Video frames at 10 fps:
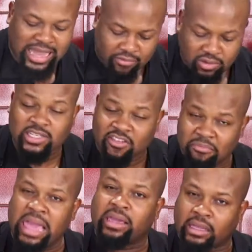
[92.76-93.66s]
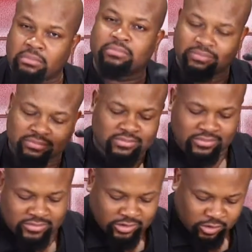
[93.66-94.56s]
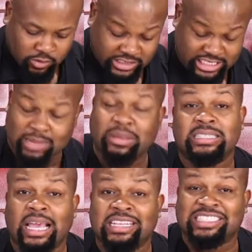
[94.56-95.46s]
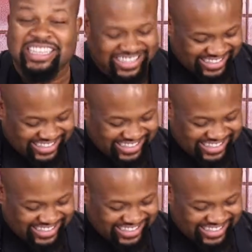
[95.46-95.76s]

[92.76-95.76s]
levels of bacon, which is going to be tasty.